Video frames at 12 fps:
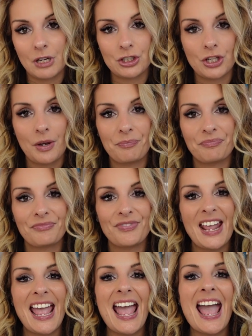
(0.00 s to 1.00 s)
budget.
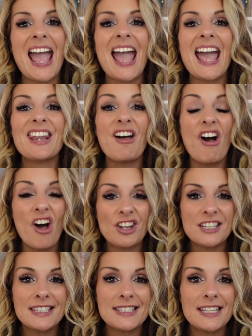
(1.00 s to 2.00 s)
And
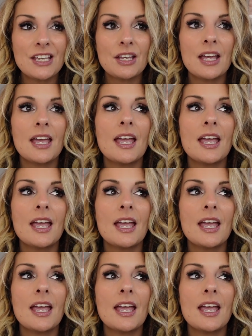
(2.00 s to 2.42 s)
honestly,